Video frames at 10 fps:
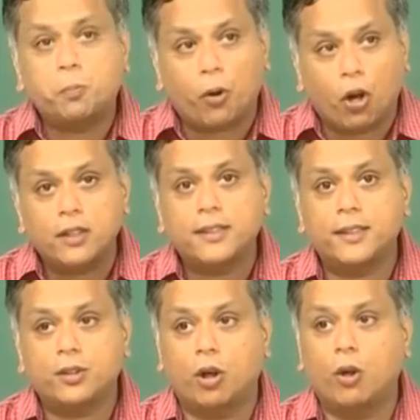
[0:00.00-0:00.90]

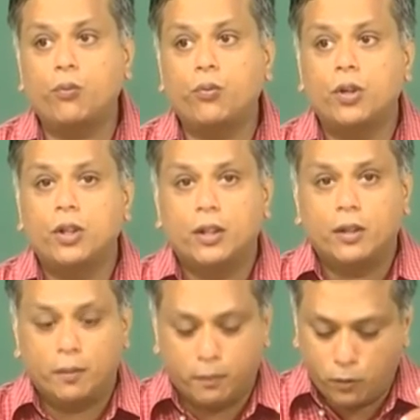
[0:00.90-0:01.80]
process of
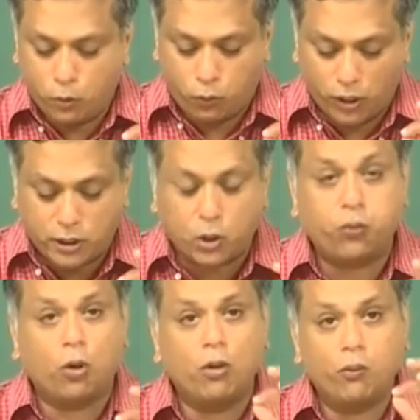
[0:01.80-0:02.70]
first
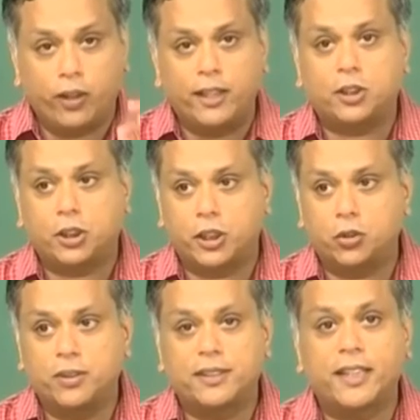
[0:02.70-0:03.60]
of all phase
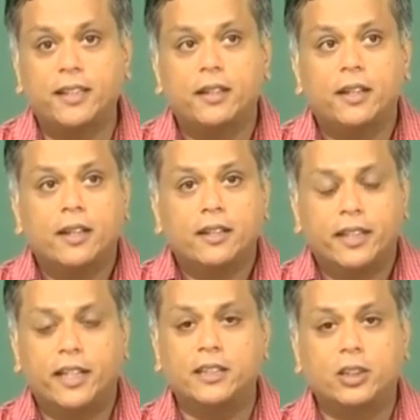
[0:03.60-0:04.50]
change, we said
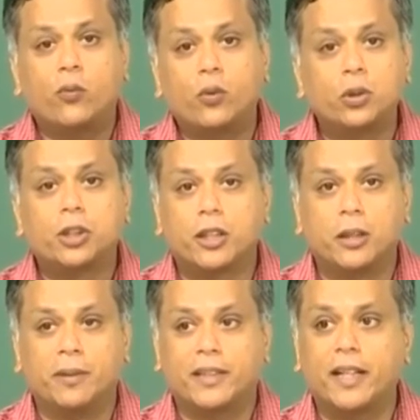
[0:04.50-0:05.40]
it is diffusion
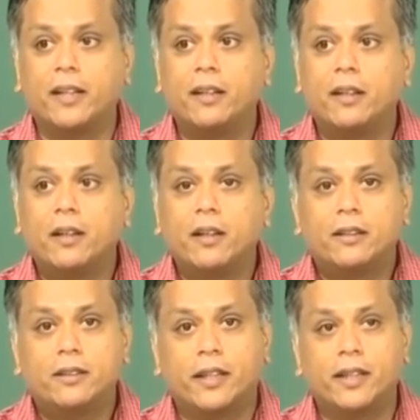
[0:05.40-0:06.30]
limited,
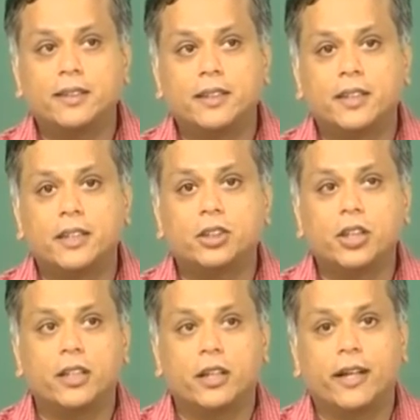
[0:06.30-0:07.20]
that is
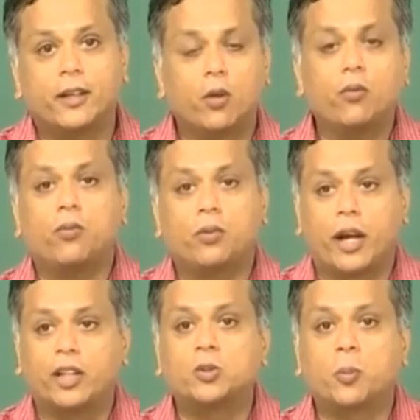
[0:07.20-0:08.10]
essentially the rate of
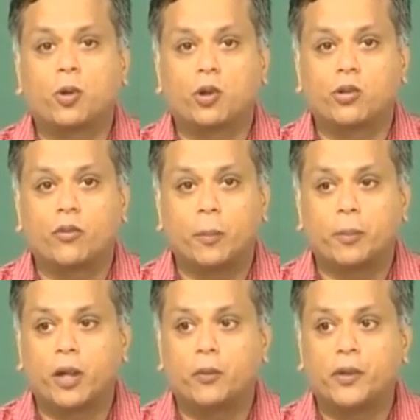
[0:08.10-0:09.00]
transport of the
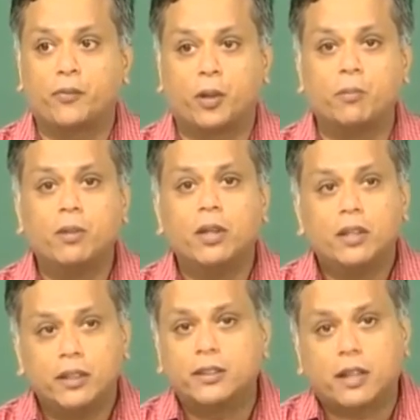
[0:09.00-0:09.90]
vapor away from
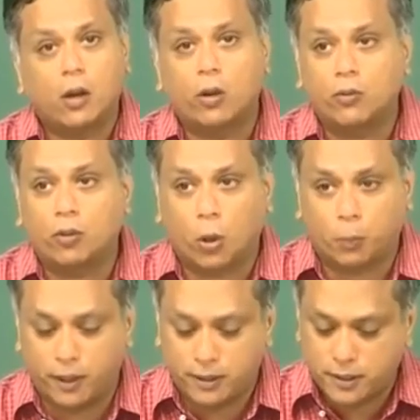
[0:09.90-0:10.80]
this cloud of
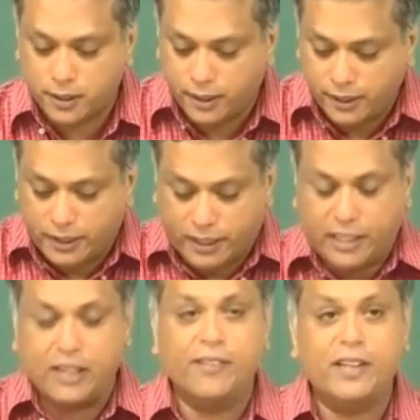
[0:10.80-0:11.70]
droplets.
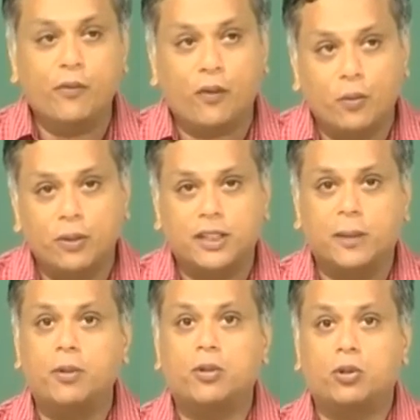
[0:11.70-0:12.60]
Even if I was
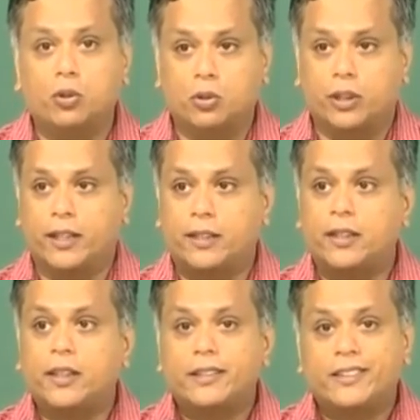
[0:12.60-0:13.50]
able to do that,
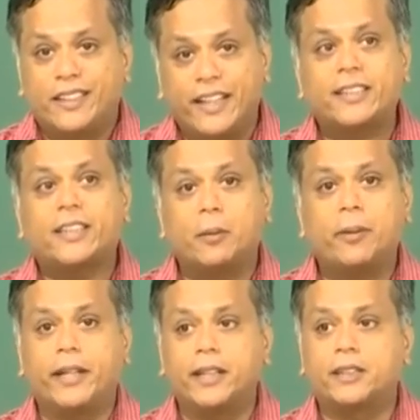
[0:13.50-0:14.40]
the next
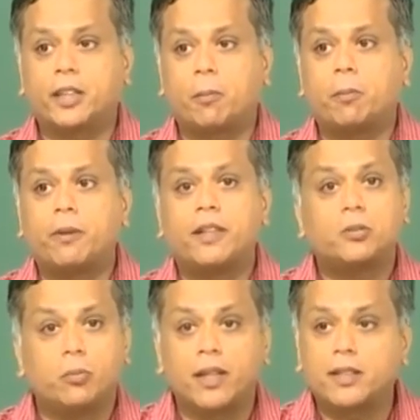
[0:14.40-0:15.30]
limiting step
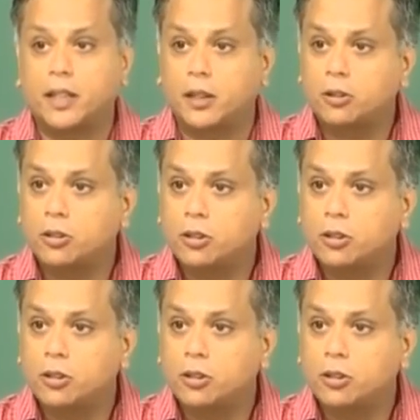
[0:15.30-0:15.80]
is mixing,